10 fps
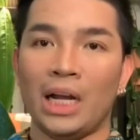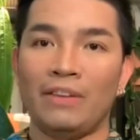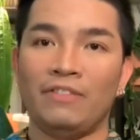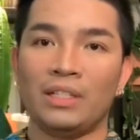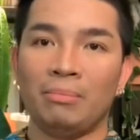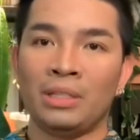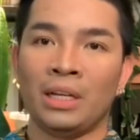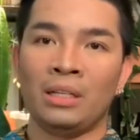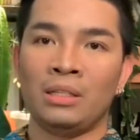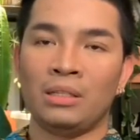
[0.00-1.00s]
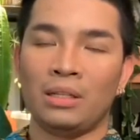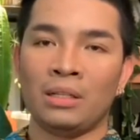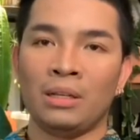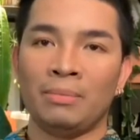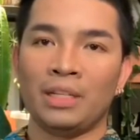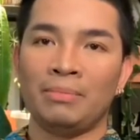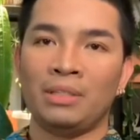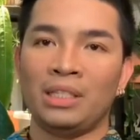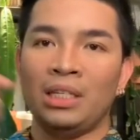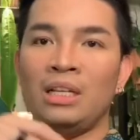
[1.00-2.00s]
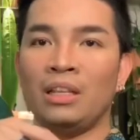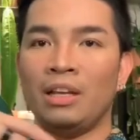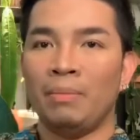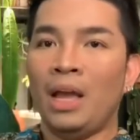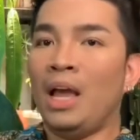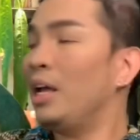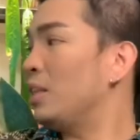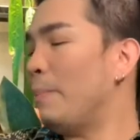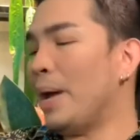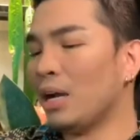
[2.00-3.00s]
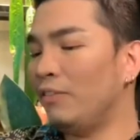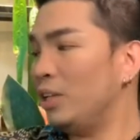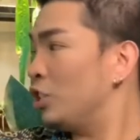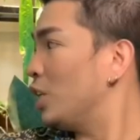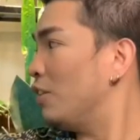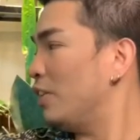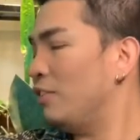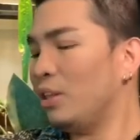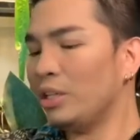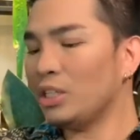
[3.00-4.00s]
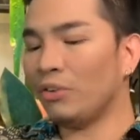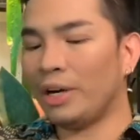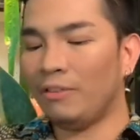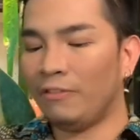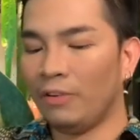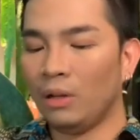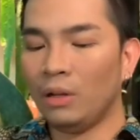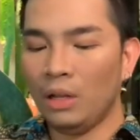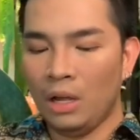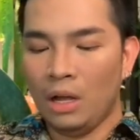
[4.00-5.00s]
I've sometimes seen them at the back of this shelf, even though it's already full.